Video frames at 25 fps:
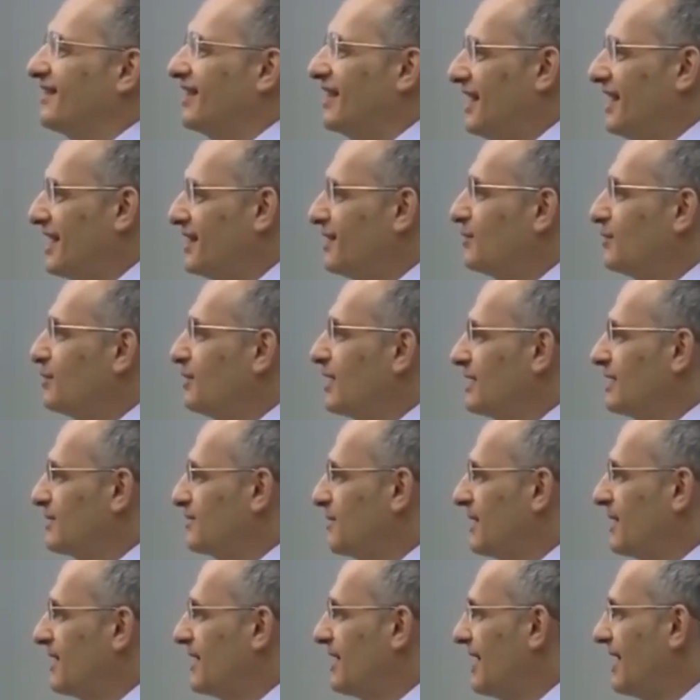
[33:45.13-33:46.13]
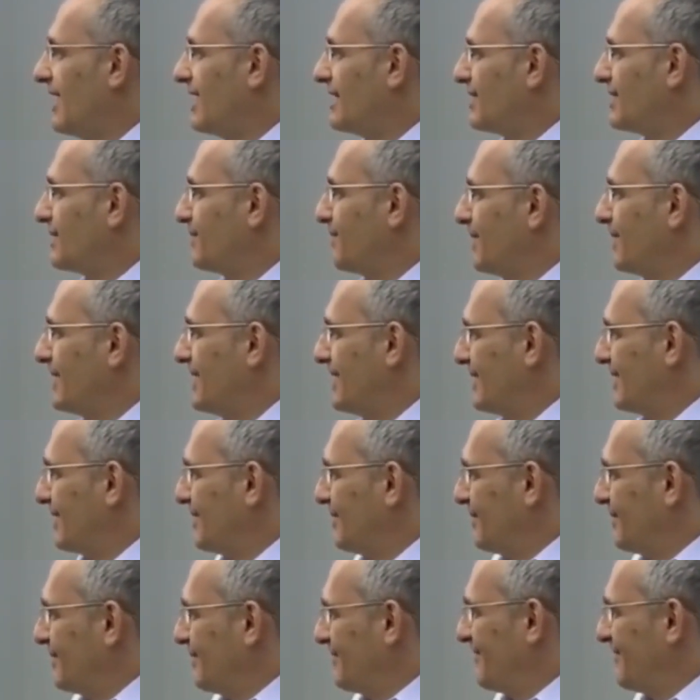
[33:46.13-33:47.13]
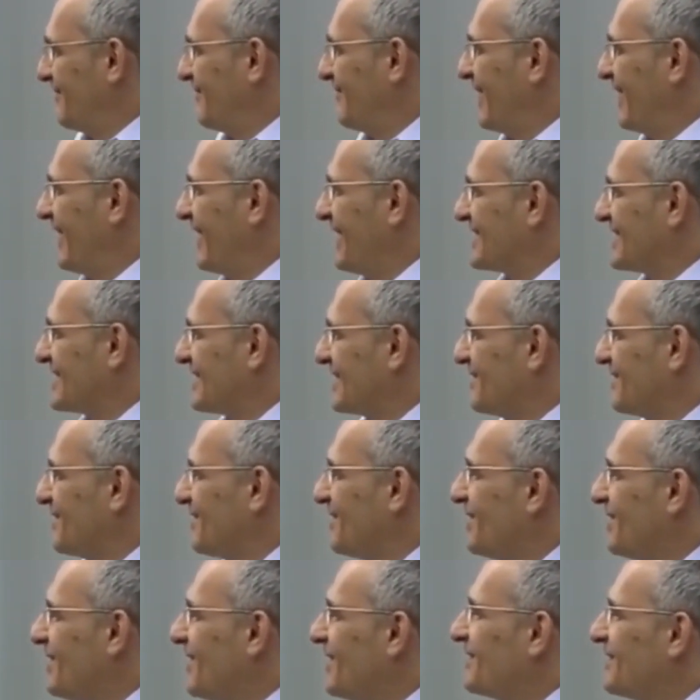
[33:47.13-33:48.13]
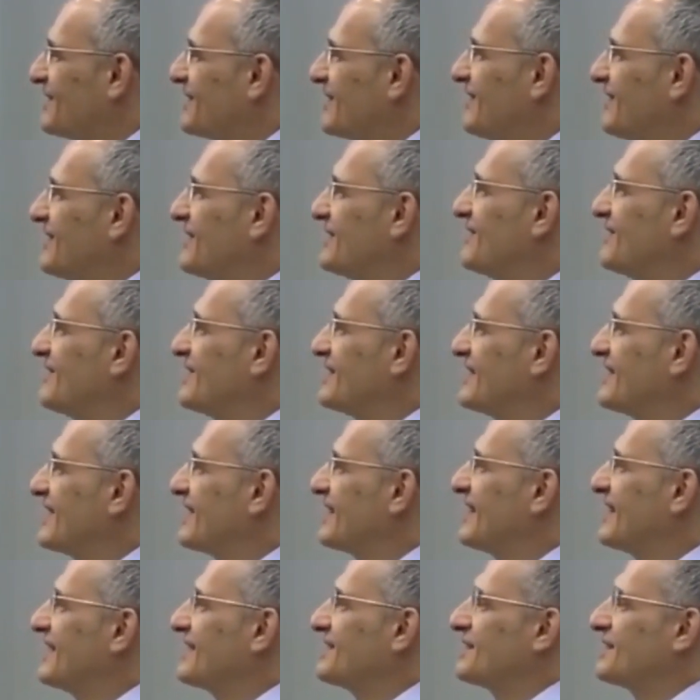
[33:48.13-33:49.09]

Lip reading: It distributes throughout the body differently, depending on our desires.